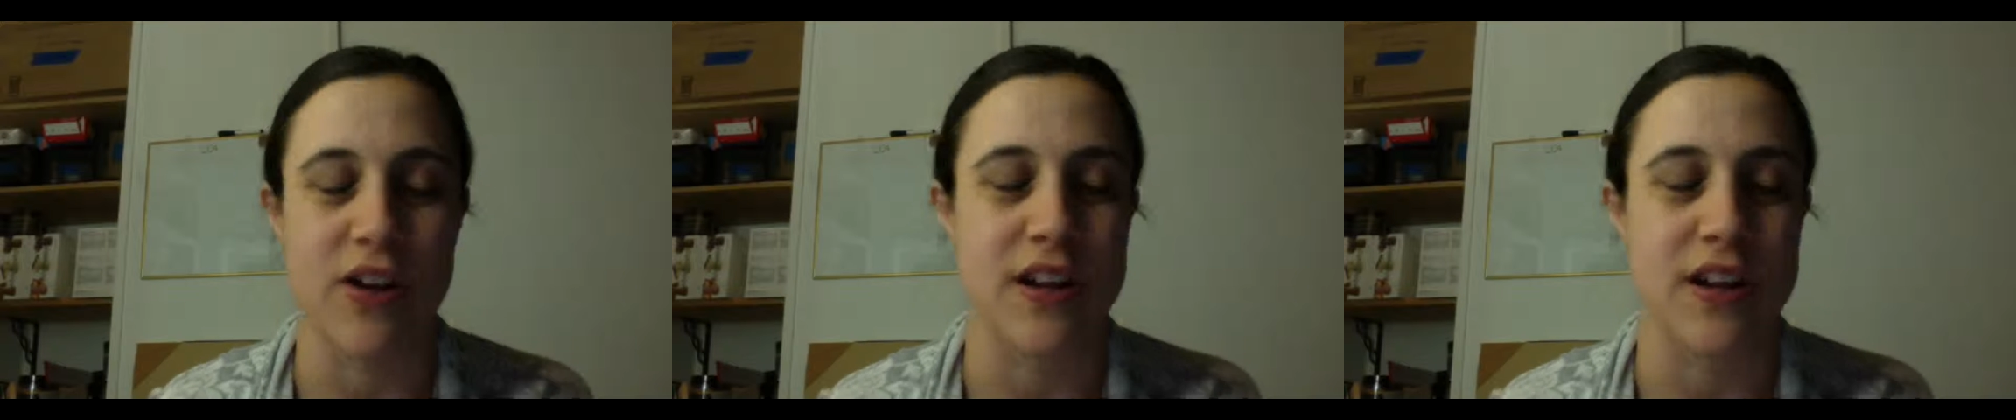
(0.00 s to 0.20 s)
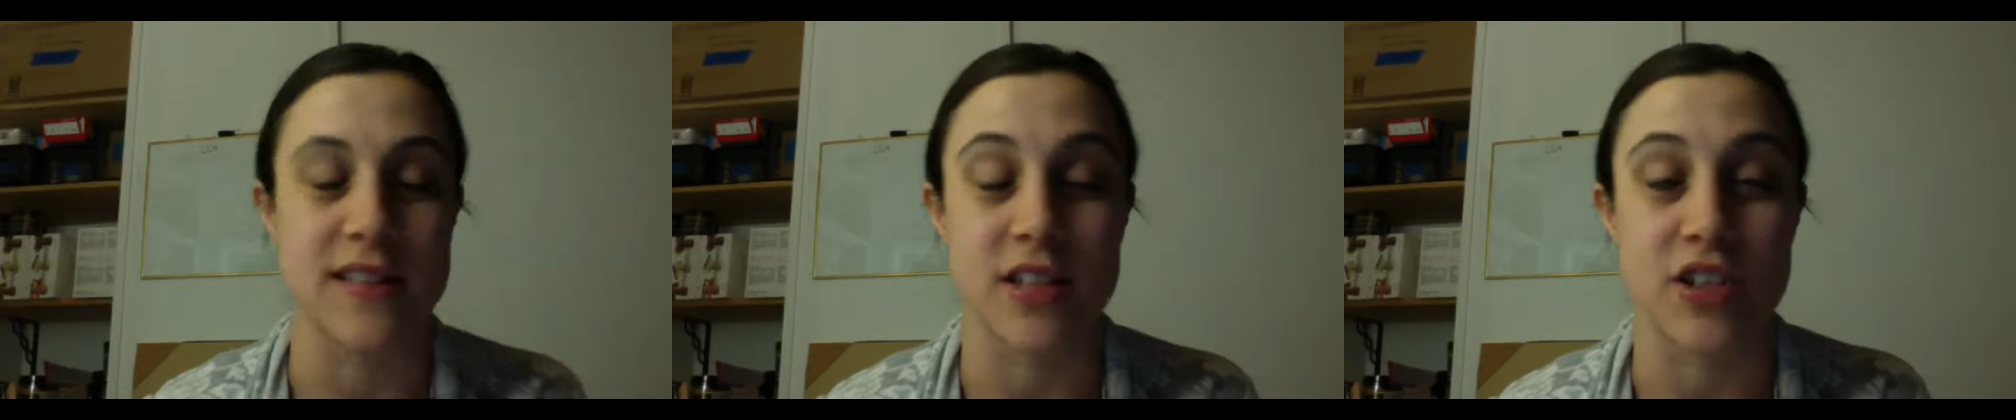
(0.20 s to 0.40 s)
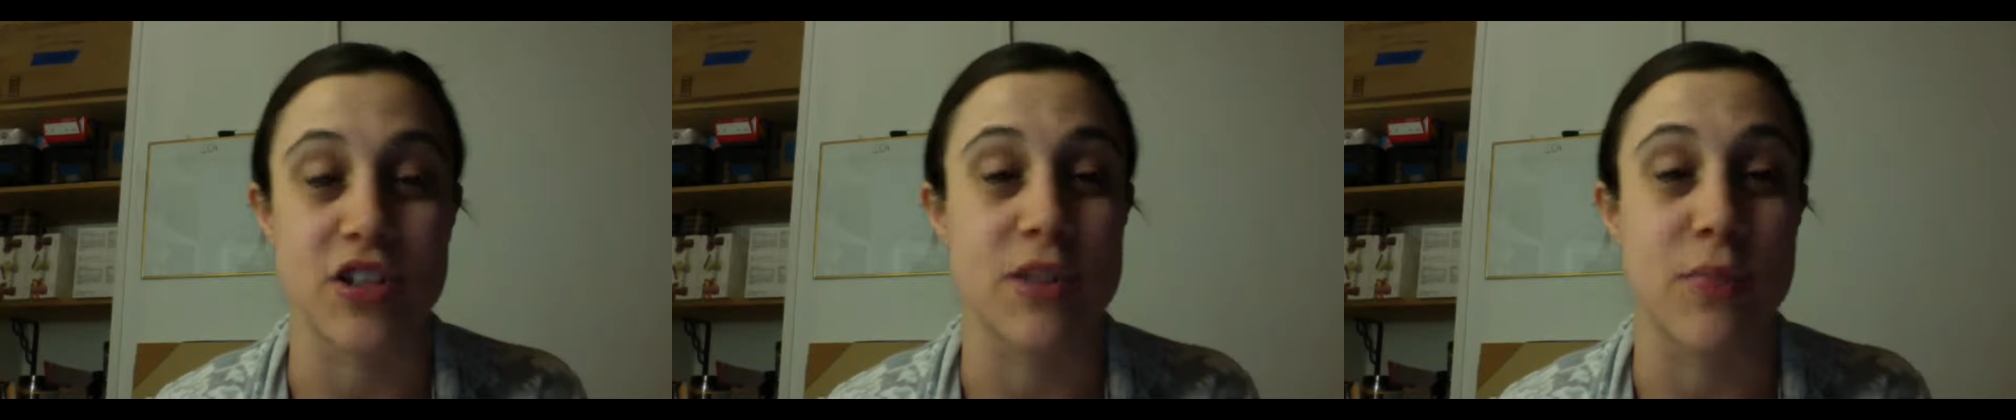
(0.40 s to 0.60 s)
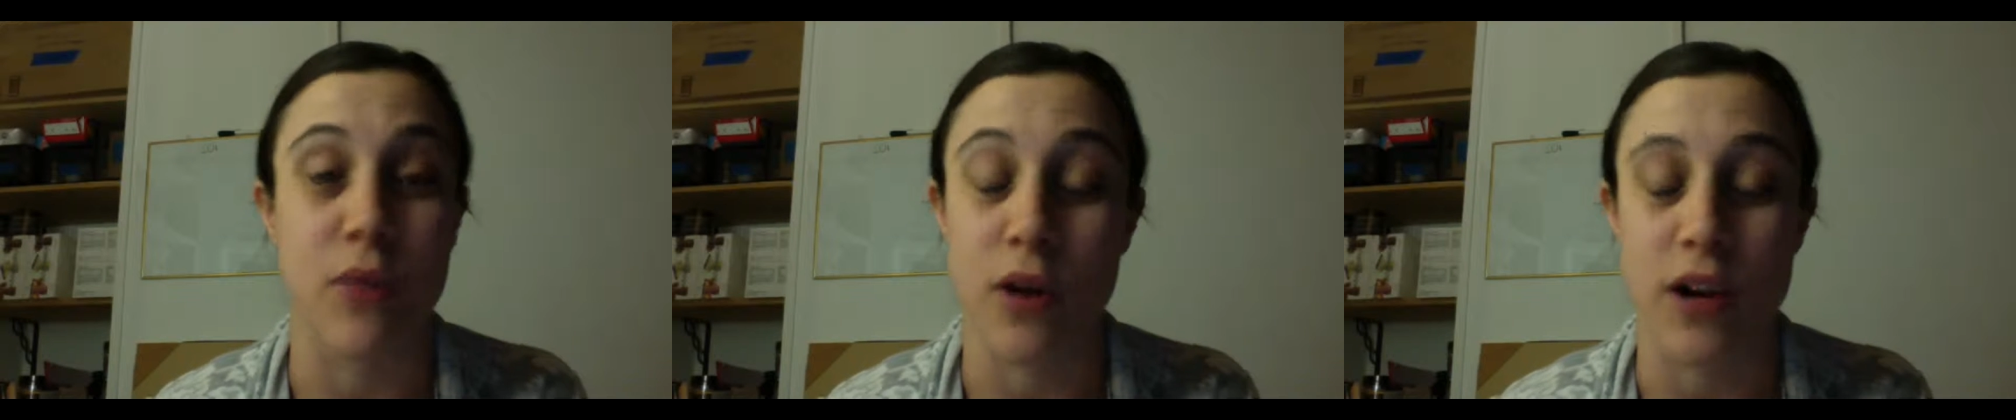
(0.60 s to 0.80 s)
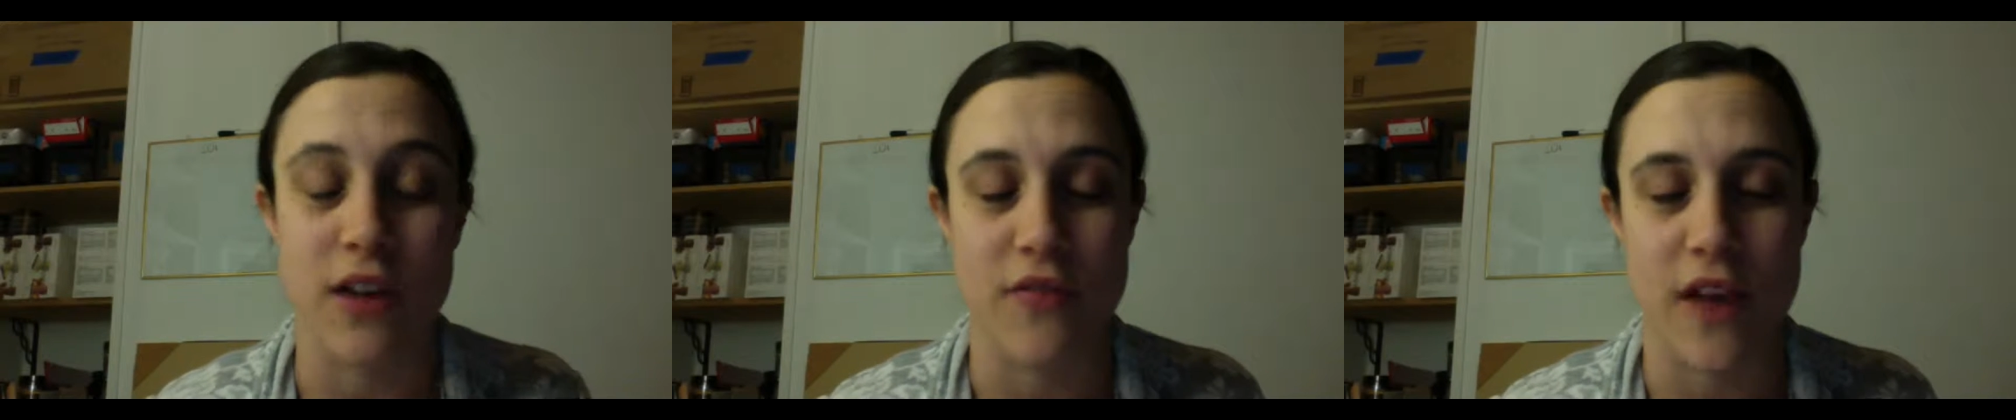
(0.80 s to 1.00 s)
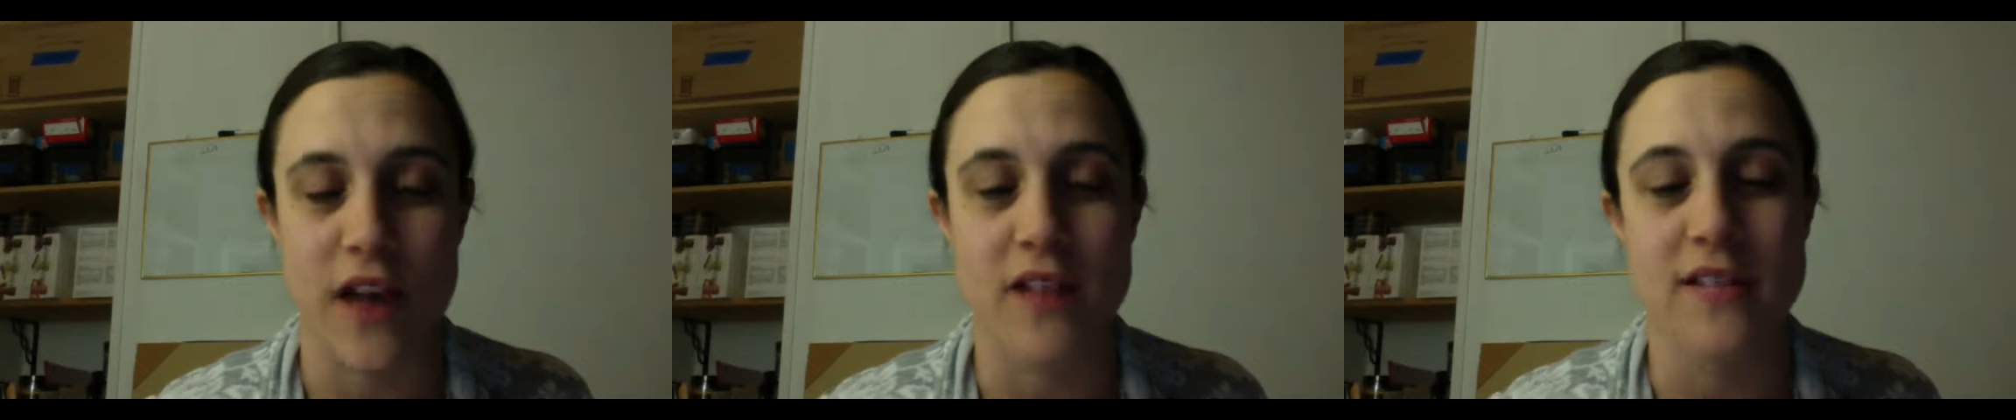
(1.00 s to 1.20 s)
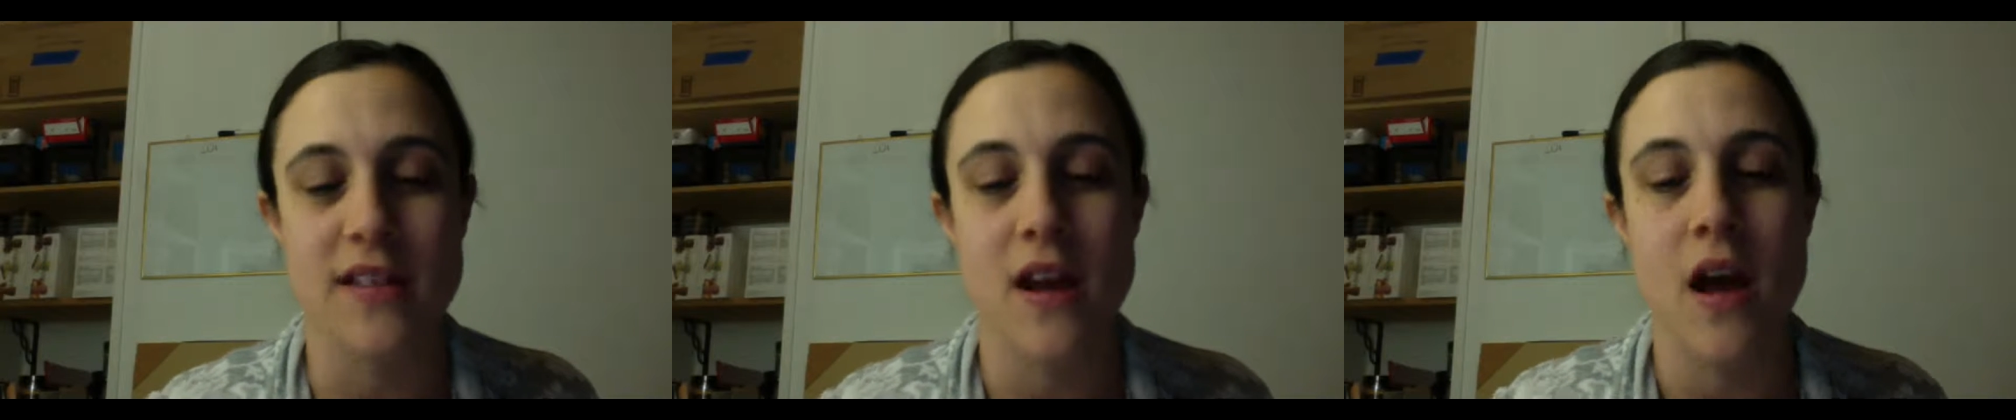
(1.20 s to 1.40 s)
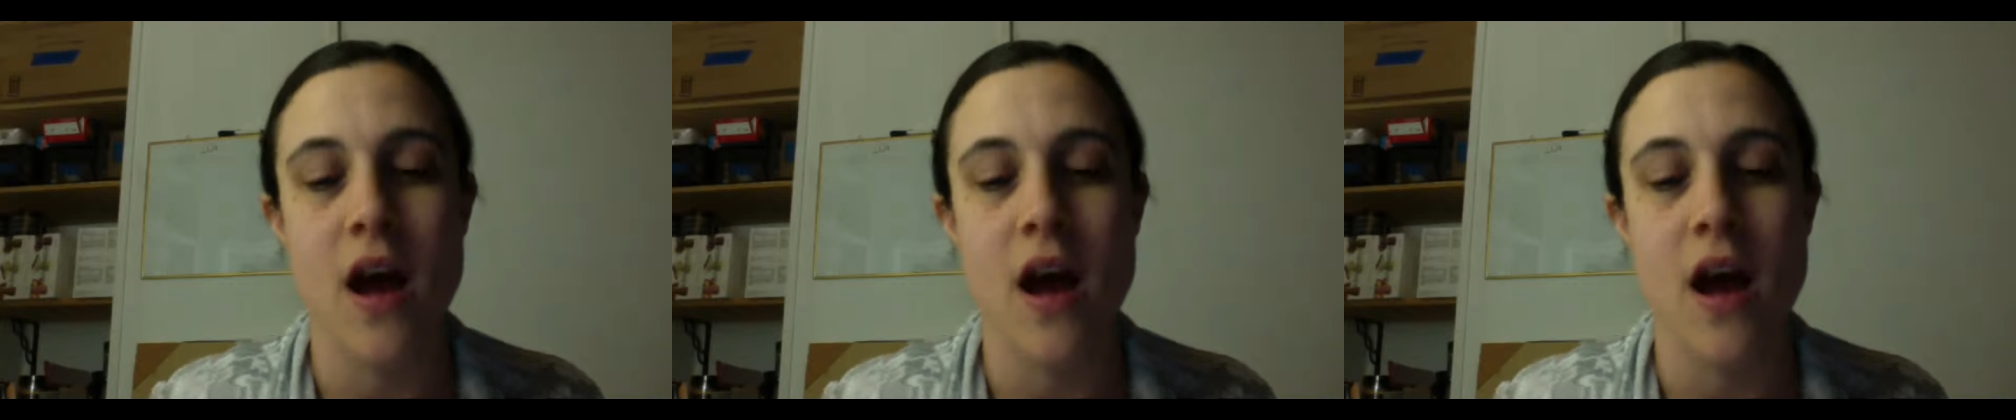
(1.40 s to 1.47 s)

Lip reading: and it's such an important event.